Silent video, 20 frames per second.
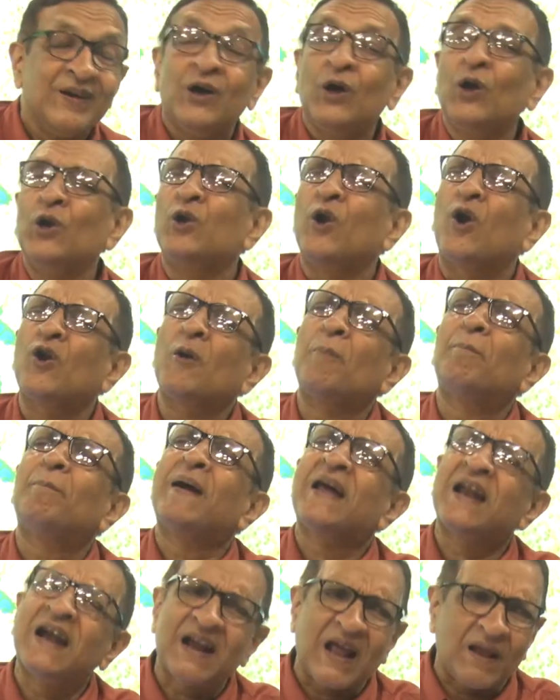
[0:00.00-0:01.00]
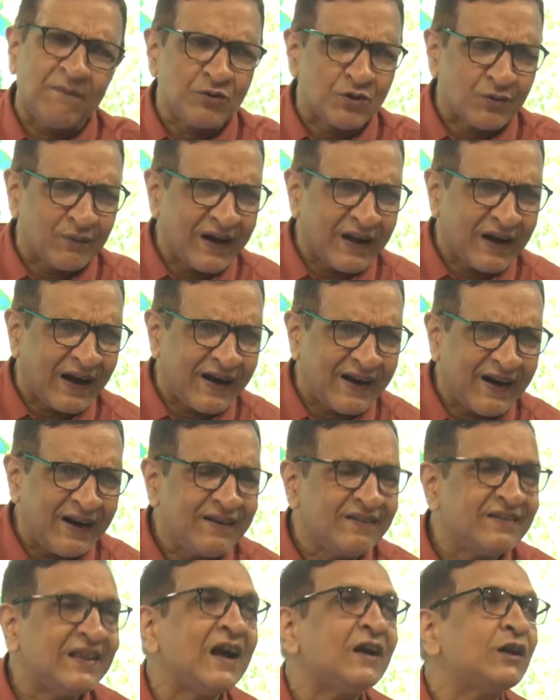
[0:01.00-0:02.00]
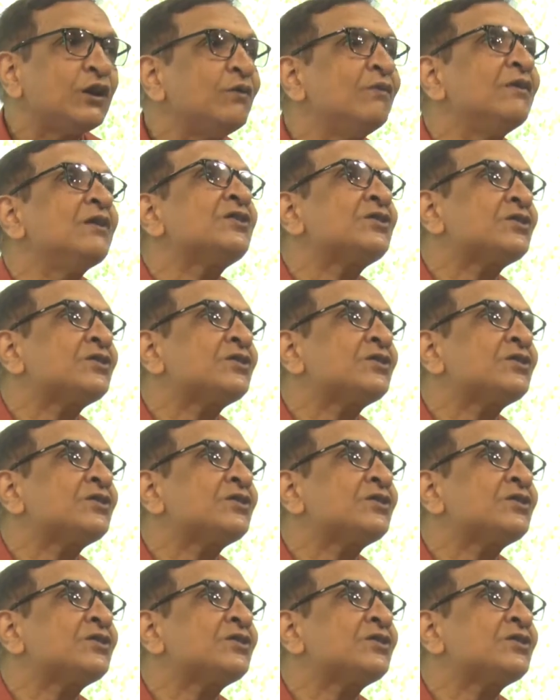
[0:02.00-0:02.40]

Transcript: A lot of paradigms were added that you will